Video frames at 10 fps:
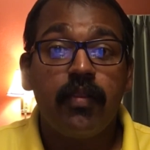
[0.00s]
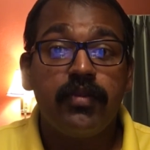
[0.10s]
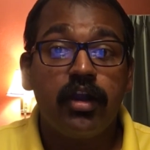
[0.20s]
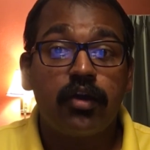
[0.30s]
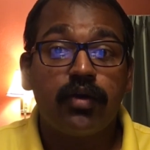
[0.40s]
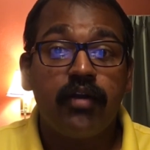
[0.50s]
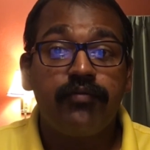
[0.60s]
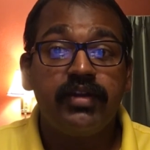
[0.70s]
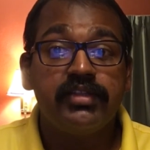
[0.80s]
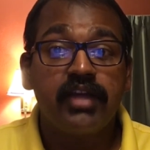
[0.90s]
The aircraft
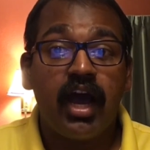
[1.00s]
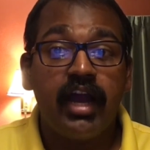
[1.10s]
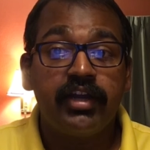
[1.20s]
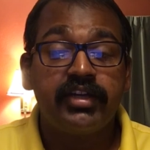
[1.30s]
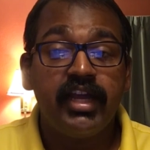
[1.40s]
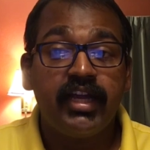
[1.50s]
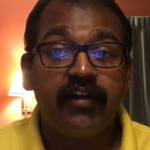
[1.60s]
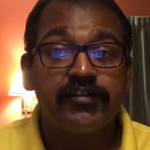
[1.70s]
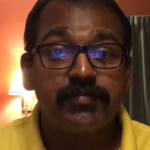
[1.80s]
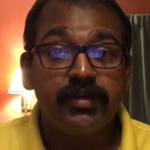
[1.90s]
needs a higher
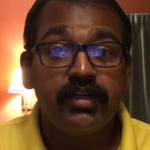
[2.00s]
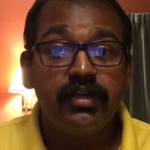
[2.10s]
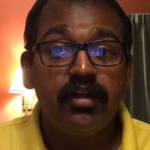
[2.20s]
takeoff speed,